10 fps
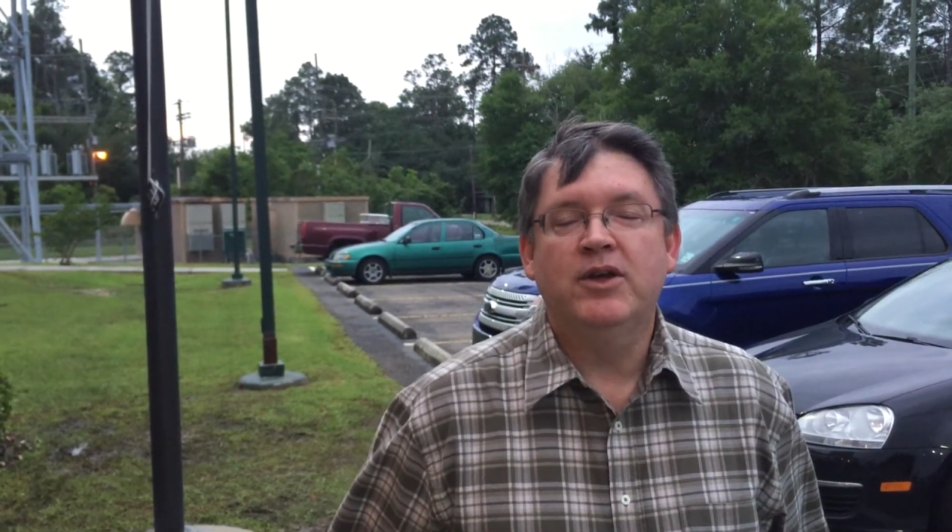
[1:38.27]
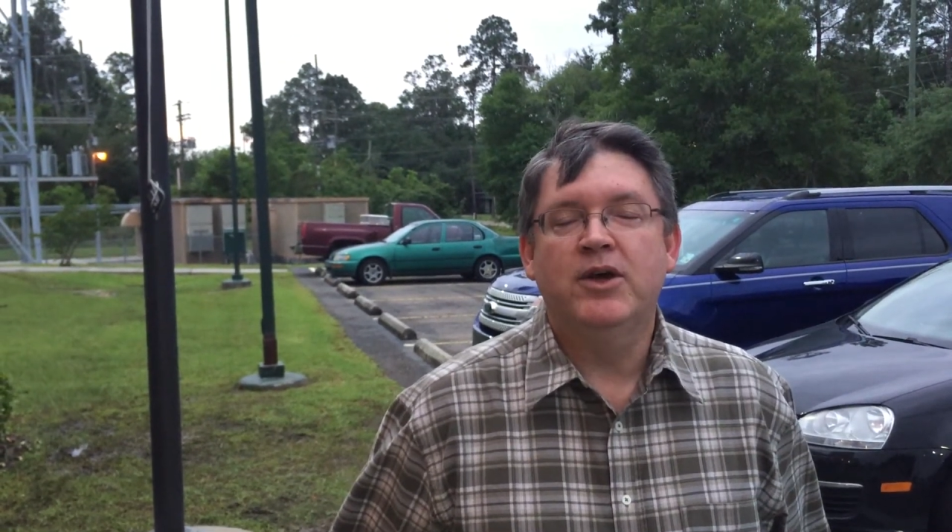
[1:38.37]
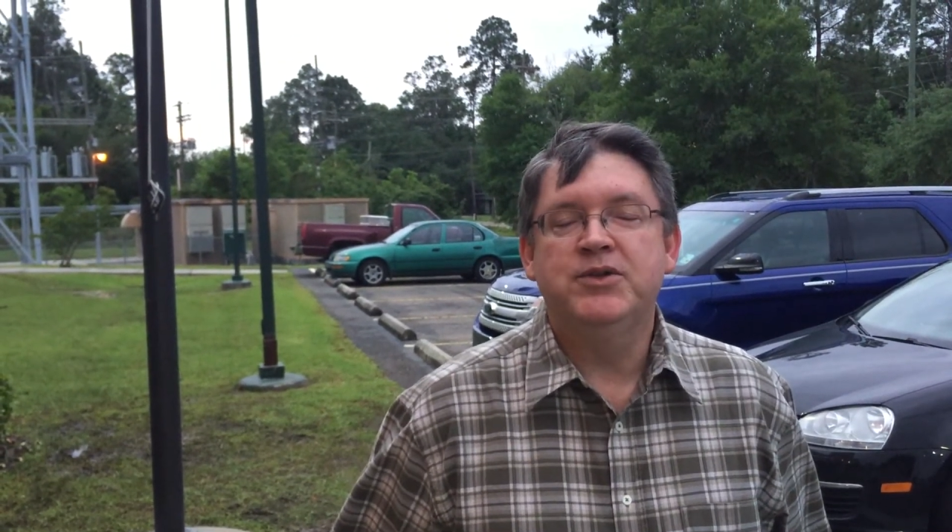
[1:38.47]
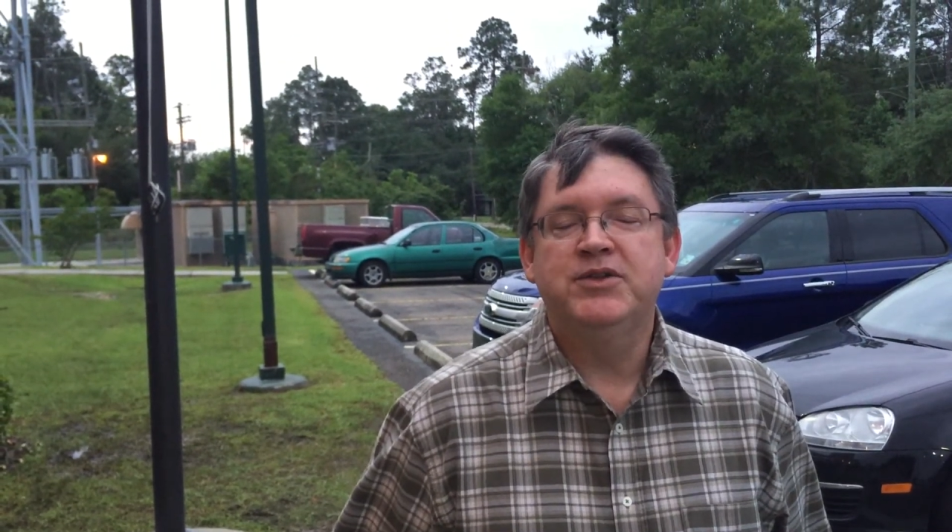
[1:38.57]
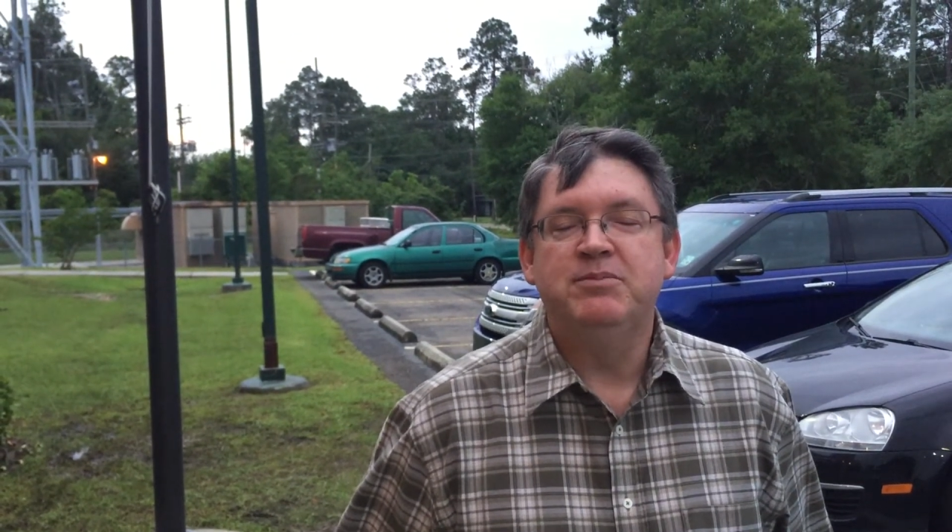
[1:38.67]

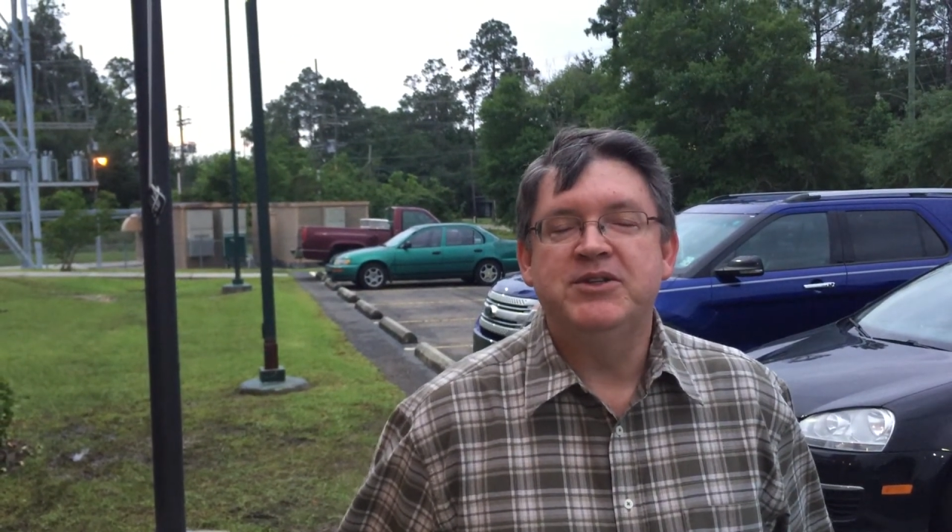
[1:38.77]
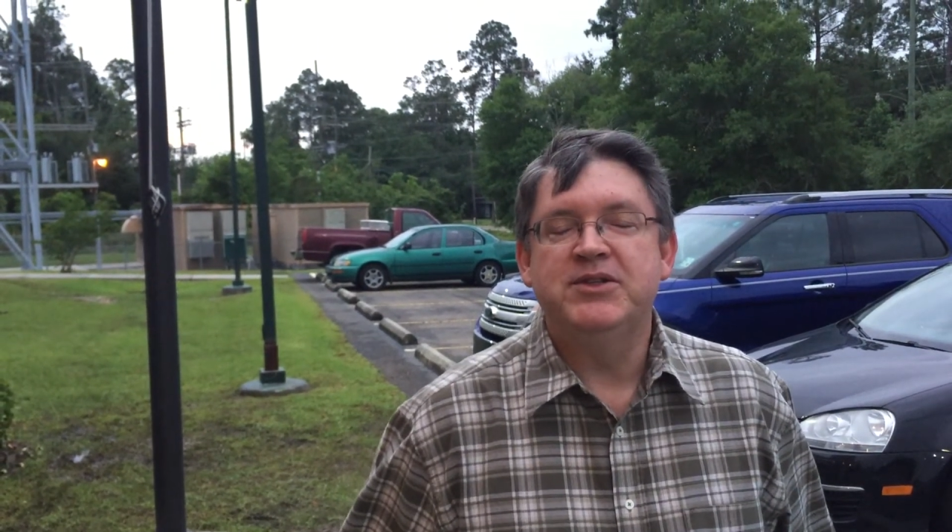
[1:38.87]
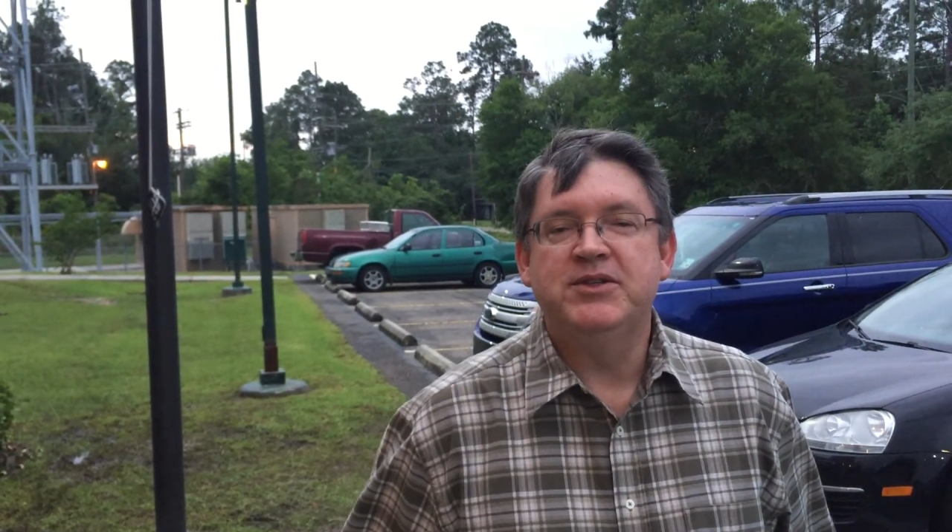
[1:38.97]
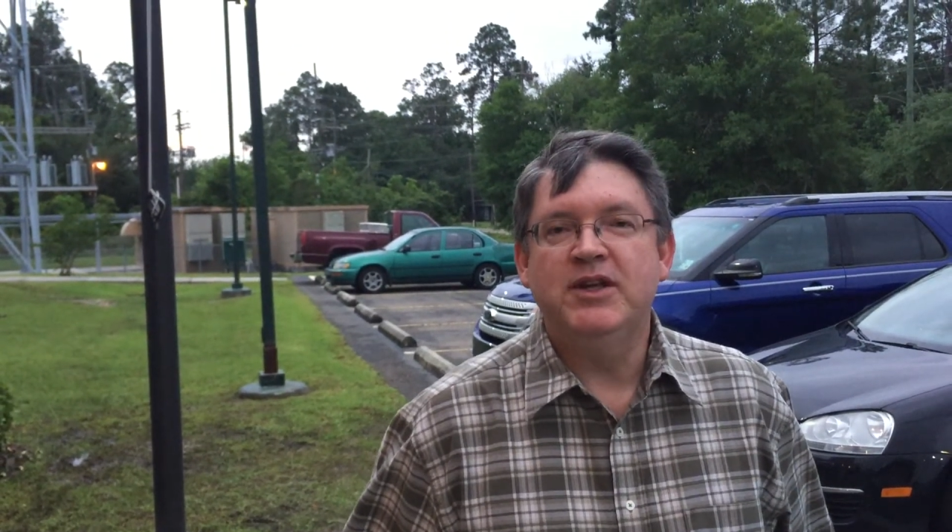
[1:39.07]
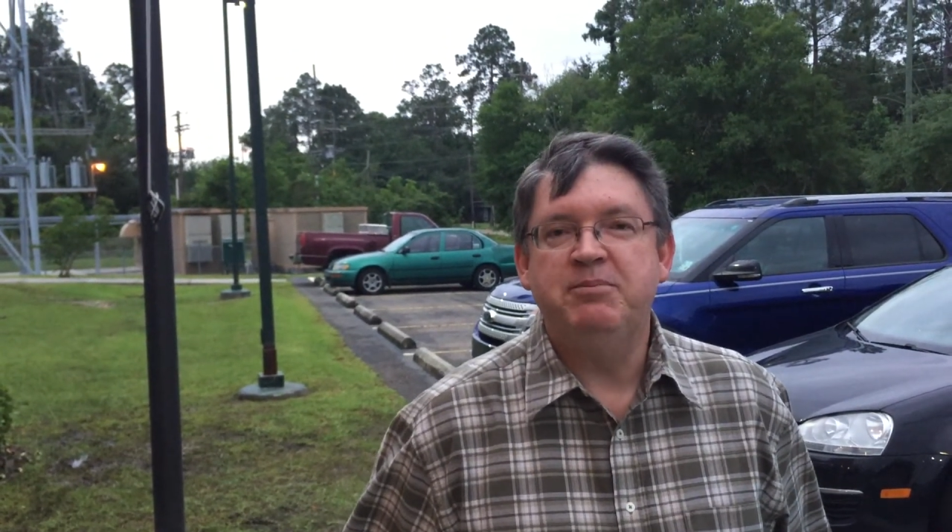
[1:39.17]
coast of
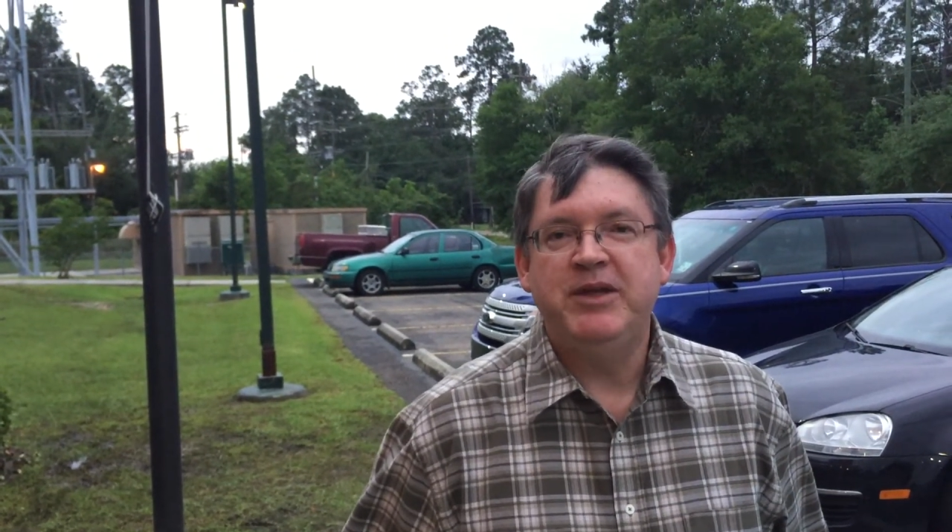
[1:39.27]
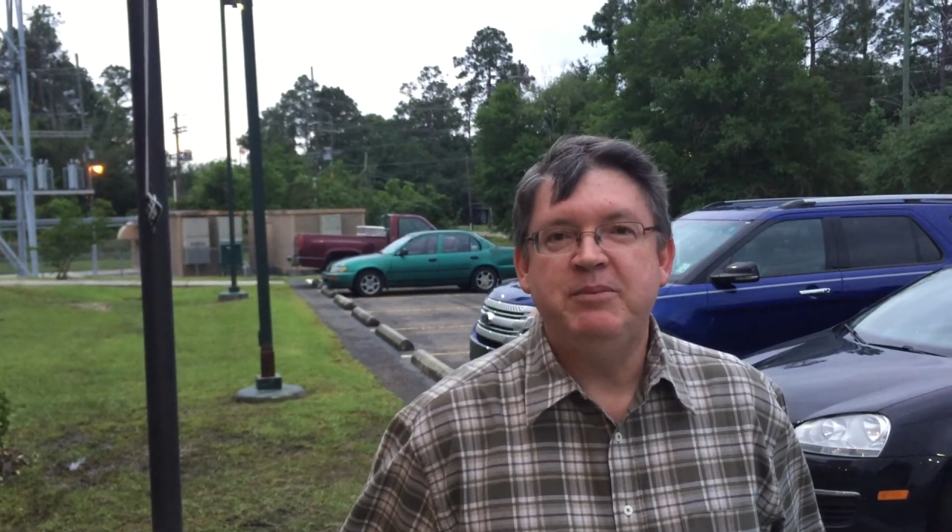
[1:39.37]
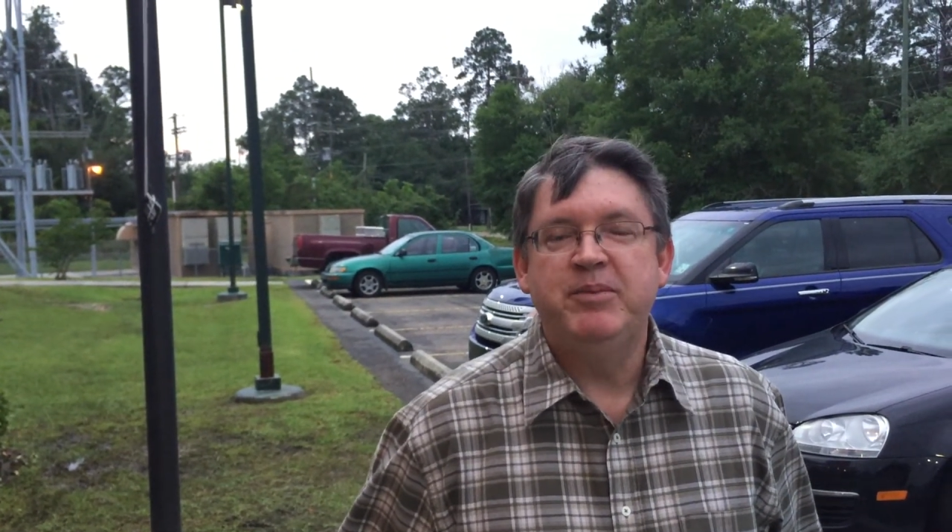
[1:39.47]
Mississippi,